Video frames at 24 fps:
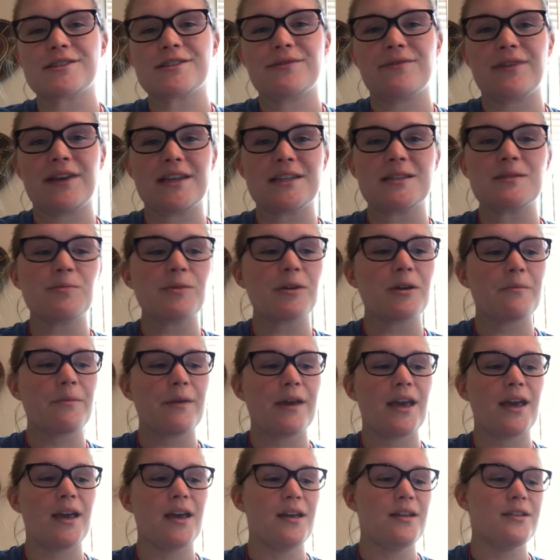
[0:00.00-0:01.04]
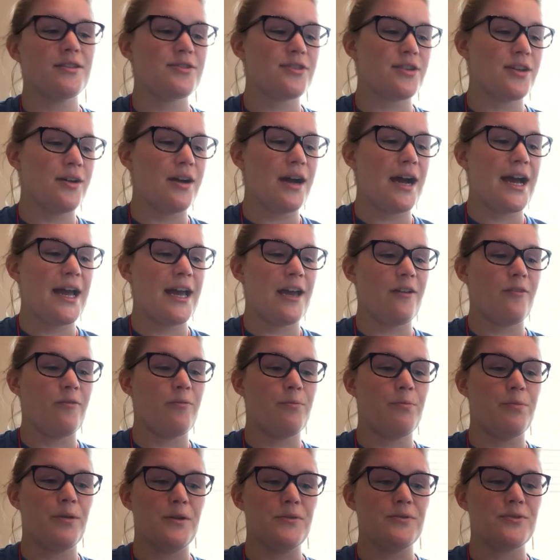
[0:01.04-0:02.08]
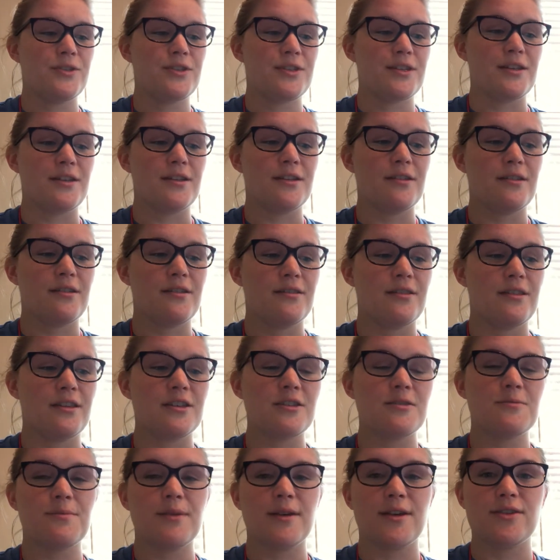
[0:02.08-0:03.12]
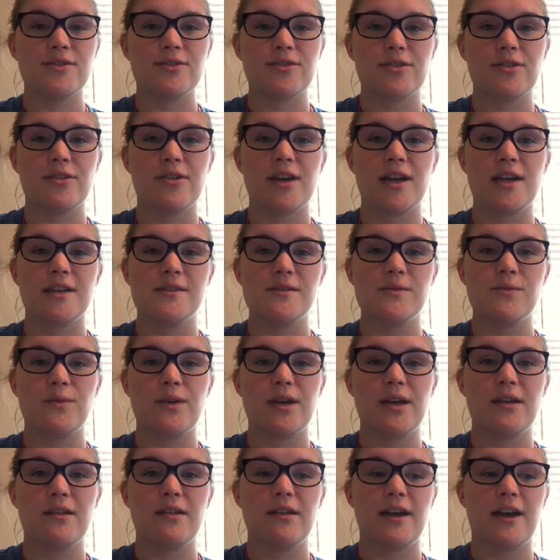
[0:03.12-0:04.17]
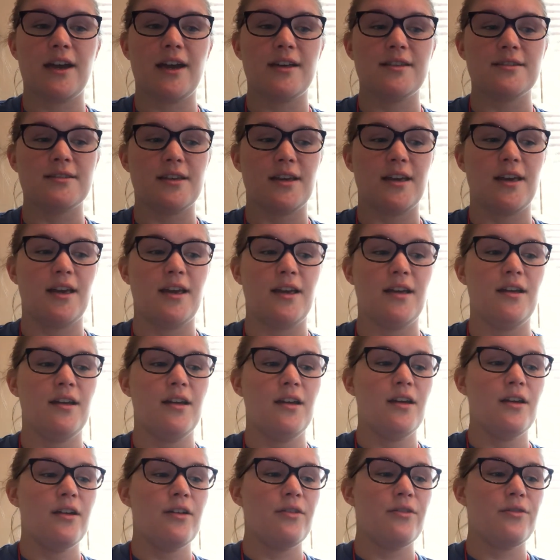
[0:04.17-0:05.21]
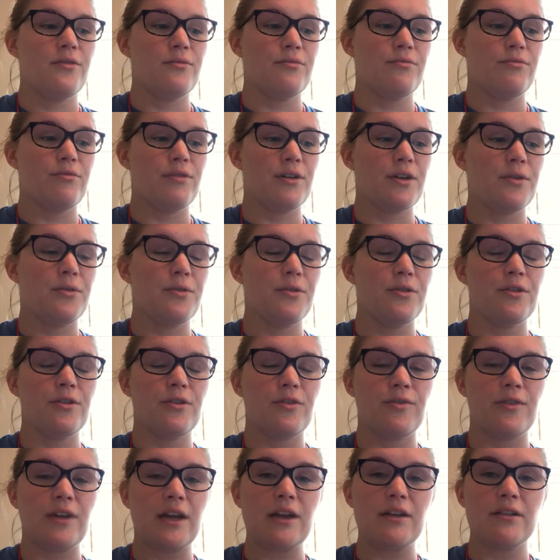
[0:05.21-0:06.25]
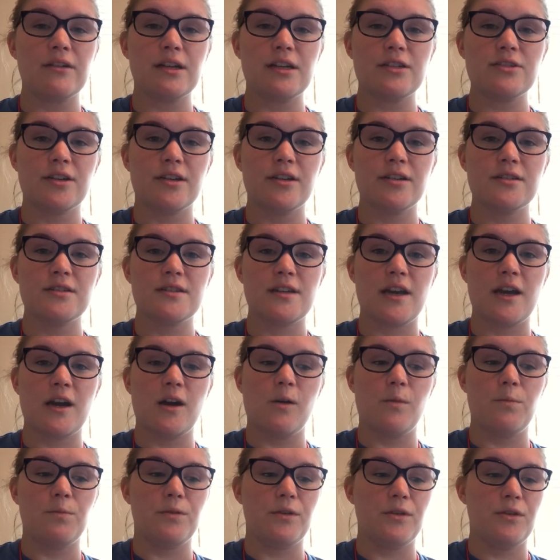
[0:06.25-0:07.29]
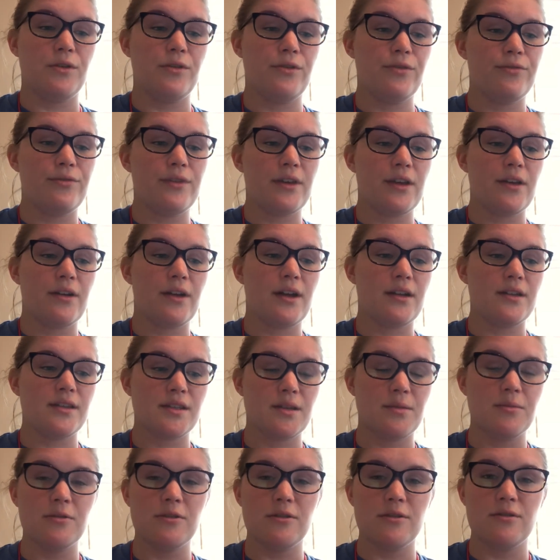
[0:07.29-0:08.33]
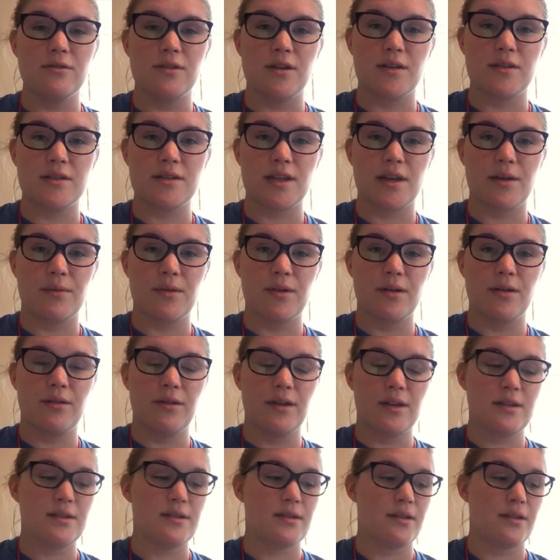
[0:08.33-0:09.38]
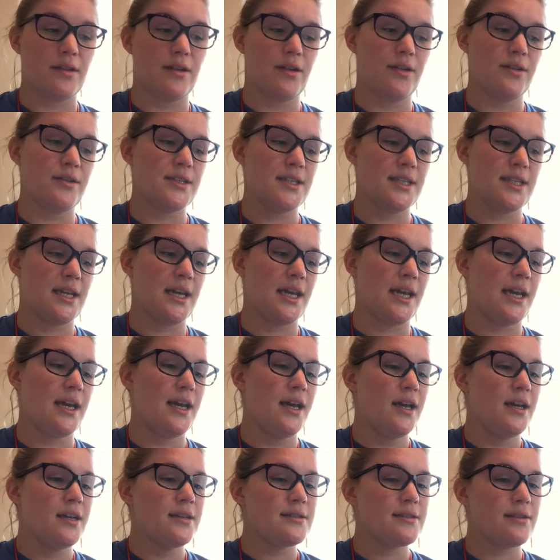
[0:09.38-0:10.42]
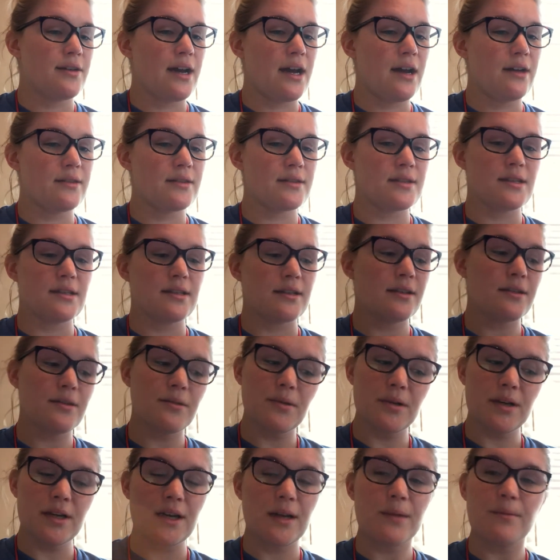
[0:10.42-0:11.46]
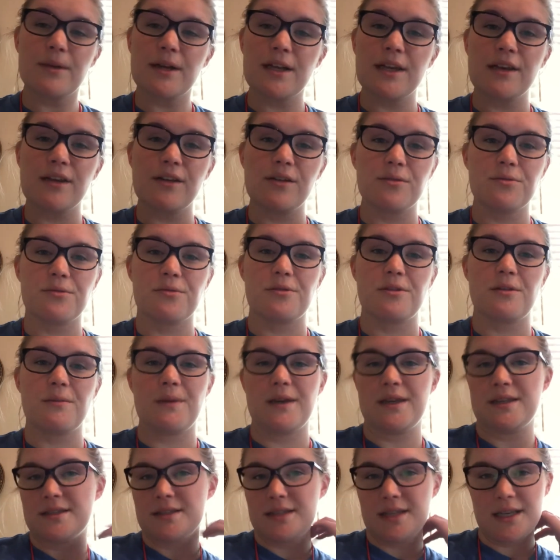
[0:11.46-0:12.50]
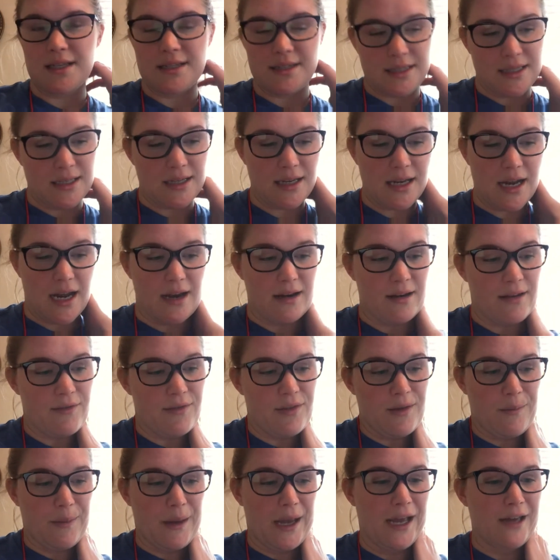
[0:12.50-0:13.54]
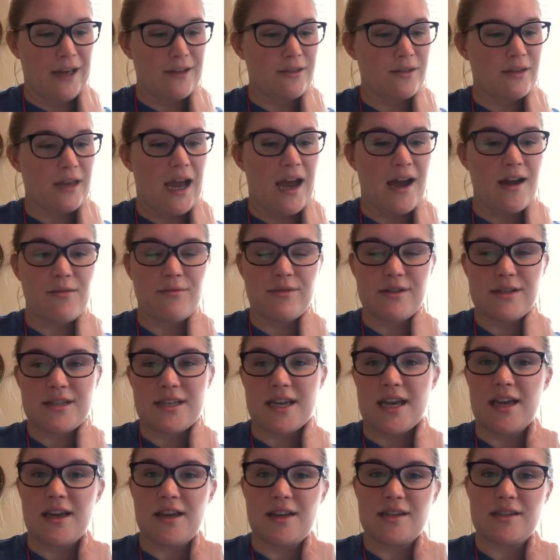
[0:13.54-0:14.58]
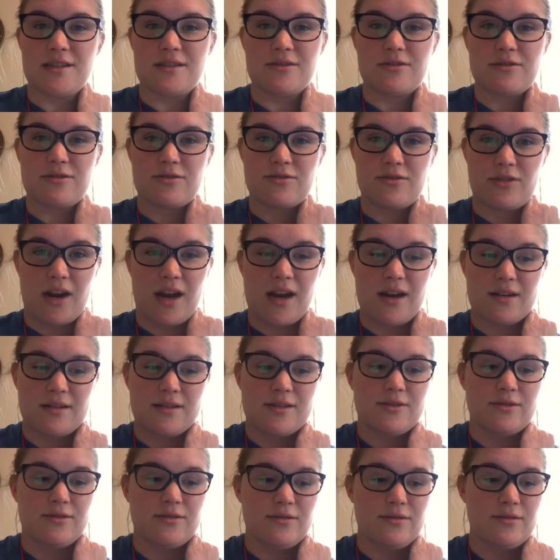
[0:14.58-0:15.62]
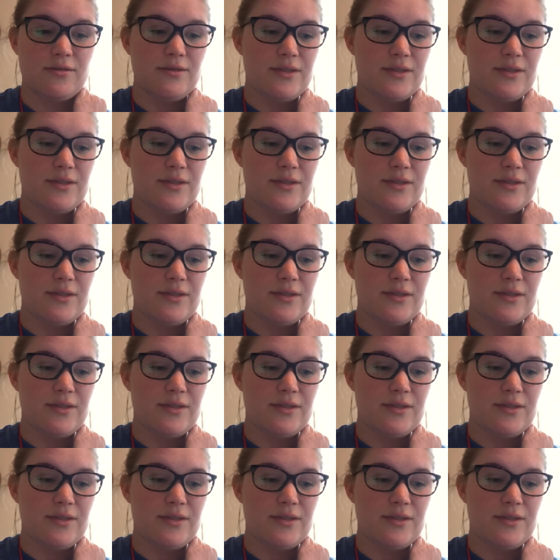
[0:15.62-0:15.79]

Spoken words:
Facebook page. I have posted this picture as well as a recorder fingering chart to help you figure out some new notes that we're going to learn today. So how this is going to work, I'm going to go through the basics and kind of the path I would take in trying to